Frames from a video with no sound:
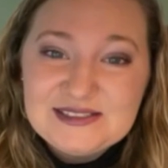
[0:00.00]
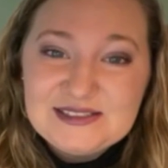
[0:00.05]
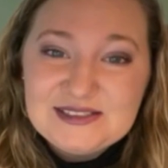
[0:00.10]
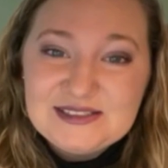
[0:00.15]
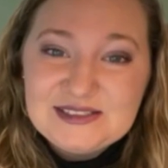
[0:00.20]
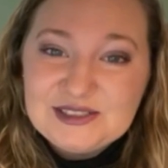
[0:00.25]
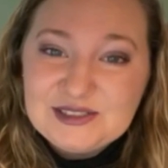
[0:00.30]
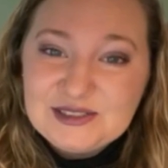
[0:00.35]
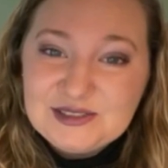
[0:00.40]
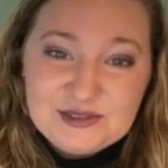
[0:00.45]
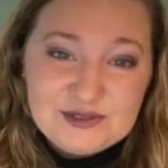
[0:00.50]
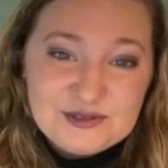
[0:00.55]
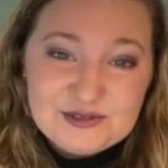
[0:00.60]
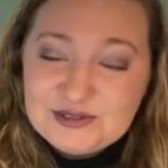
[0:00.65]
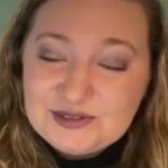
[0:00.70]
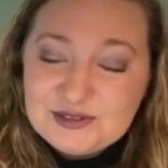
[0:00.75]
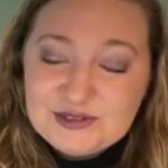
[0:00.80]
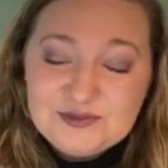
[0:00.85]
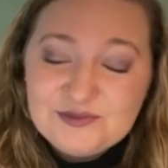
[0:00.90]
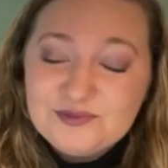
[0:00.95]
to
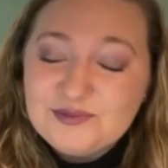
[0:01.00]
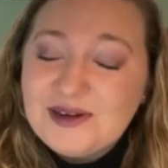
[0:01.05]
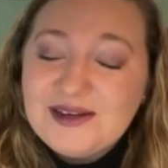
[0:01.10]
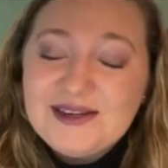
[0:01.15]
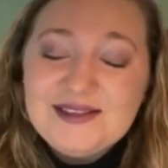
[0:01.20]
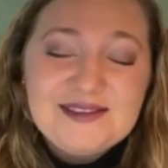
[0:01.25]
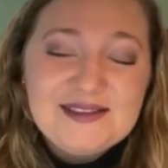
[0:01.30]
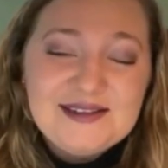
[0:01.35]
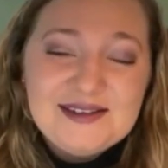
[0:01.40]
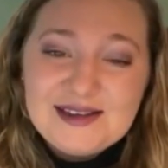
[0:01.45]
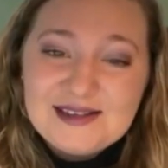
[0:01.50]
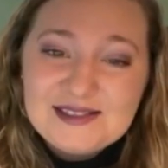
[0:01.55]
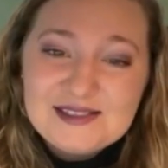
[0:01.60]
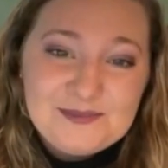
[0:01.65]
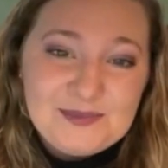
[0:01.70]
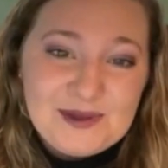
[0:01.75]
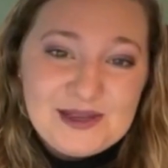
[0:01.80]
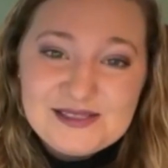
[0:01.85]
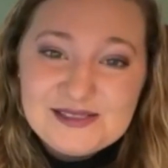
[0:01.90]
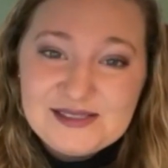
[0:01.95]
write the
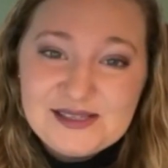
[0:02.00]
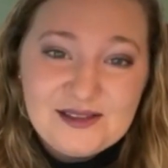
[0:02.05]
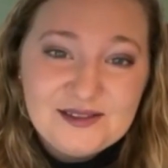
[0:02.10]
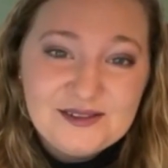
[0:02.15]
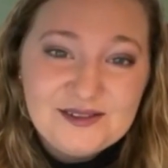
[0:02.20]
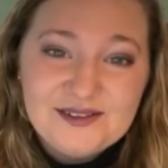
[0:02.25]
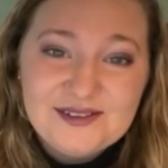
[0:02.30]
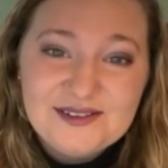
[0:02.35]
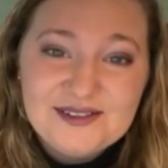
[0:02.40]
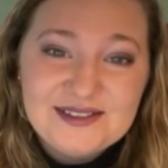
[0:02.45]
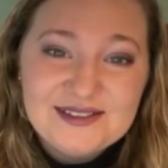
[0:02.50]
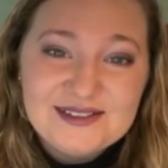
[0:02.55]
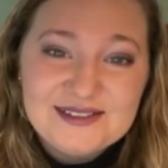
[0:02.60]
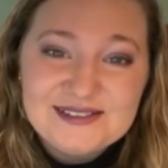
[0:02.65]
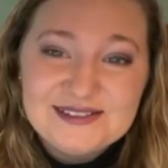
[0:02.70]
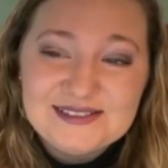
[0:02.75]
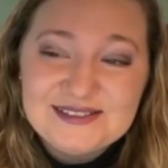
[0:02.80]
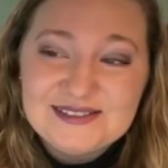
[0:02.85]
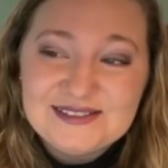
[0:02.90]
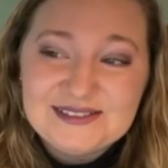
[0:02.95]
next bestseller,
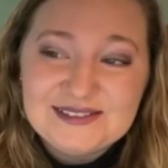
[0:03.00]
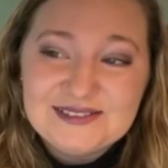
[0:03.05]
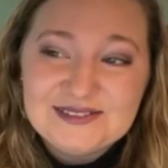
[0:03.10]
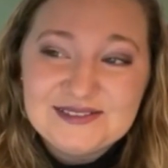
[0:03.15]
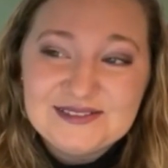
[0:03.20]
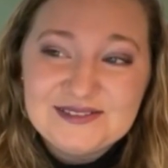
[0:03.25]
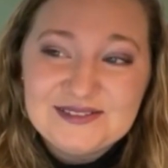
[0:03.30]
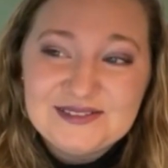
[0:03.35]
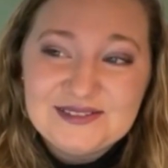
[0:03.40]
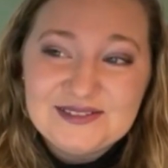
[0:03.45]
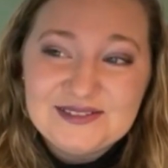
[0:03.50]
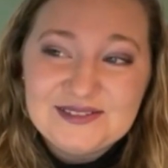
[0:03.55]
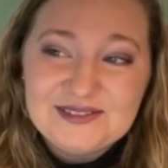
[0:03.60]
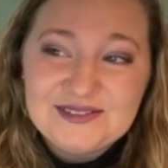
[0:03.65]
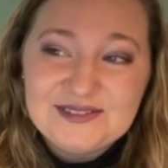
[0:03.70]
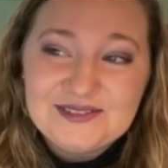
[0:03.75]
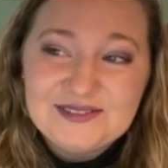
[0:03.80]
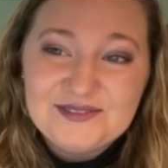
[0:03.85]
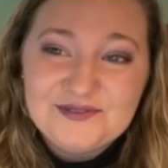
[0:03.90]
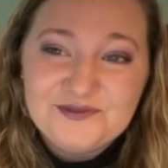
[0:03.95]
because
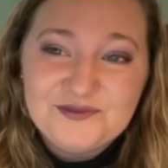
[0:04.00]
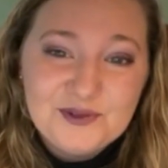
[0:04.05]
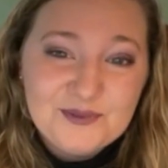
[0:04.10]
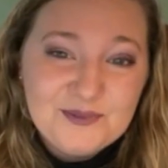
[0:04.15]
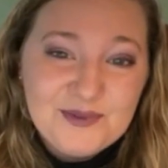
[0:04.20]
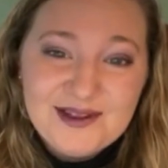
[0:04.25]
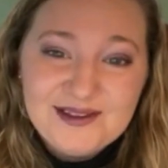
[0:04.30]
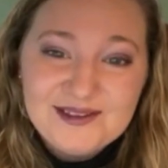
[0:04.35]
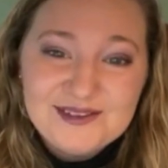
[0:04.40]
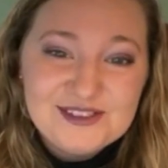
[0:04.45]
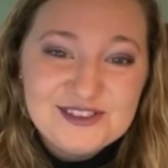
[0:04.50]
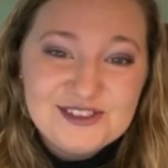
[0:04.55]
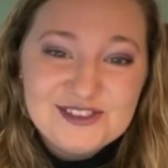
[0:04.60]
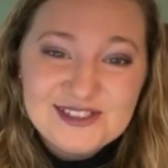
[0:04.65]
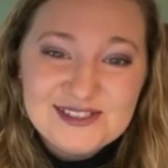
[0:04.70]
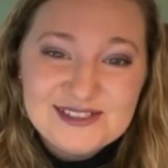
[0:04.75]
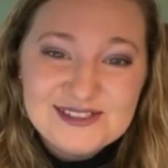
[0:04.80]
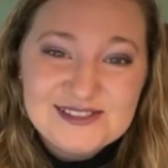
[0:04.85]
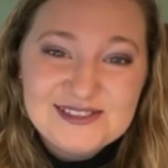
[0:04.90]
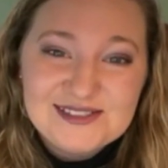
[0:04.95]
Vermont is
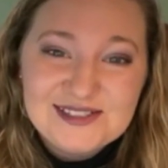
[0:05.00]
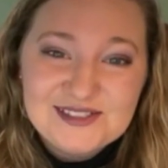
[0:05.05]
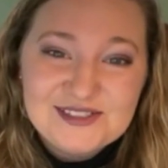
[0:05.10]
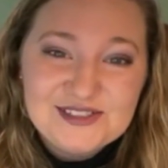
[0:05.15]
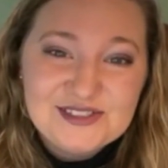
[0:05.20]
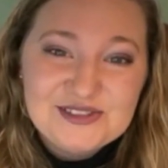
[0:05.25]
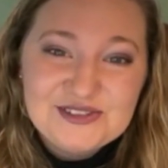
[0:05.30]
just such a